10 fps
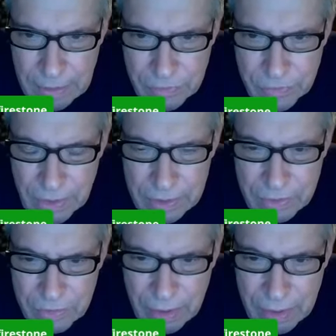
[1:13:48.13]

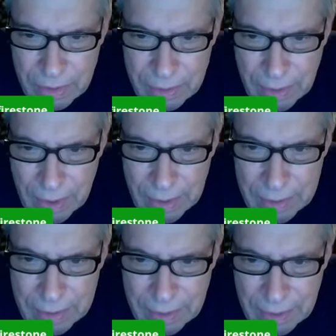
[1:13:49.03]
Sandy said, hi,
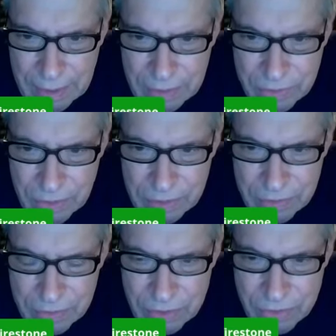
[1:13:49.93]
Kay. Sandy
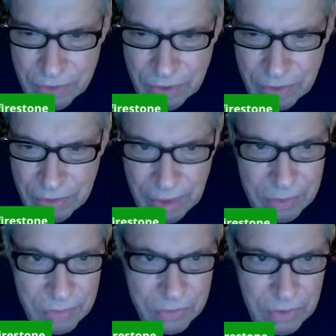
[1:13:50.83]
said, shared.
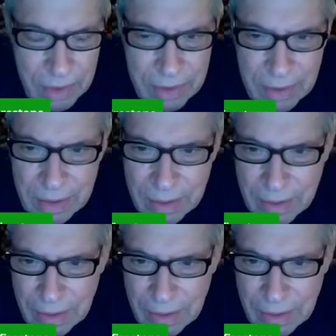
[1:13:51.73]
Thank you, Sandy.